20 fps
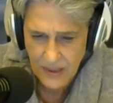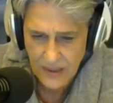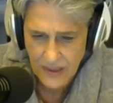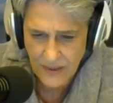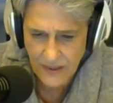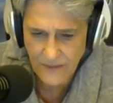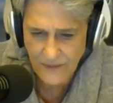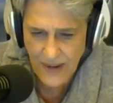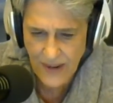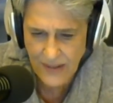
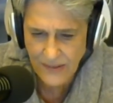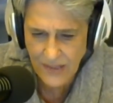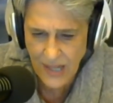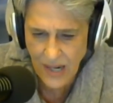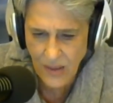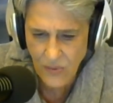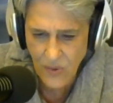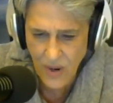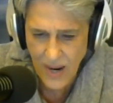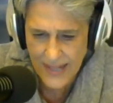and found
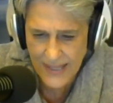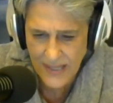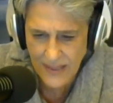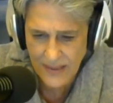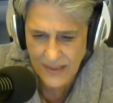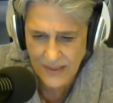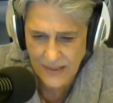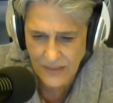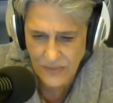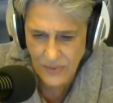out why he
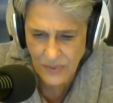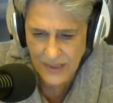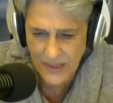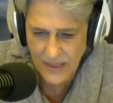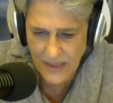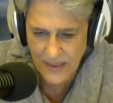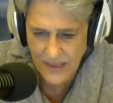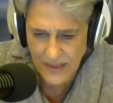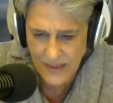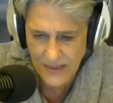did what he
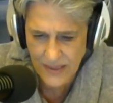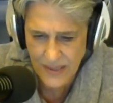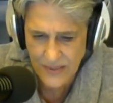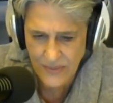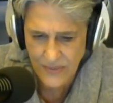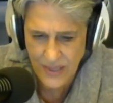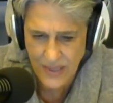did to